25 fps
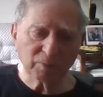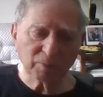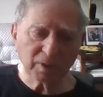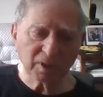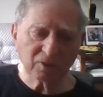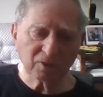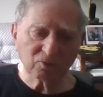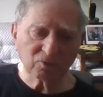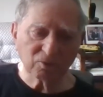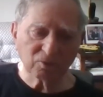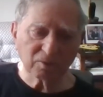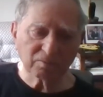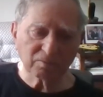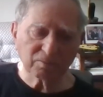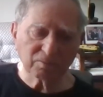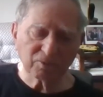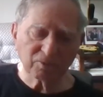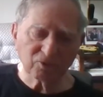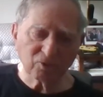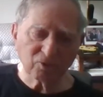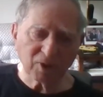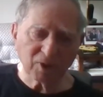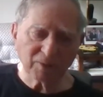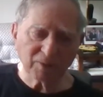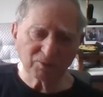pigs were
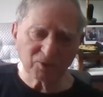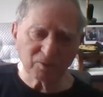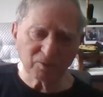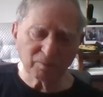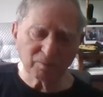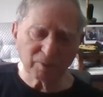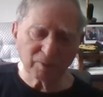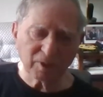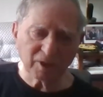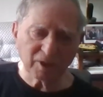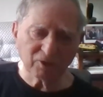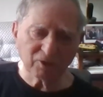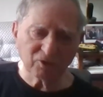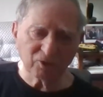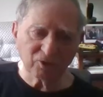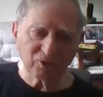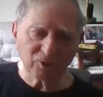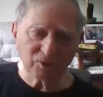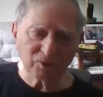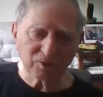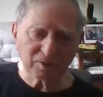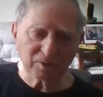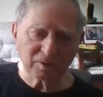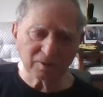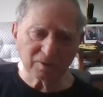strapped to a
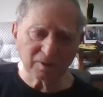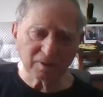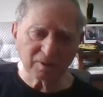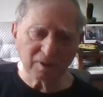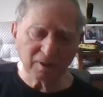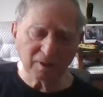parachute and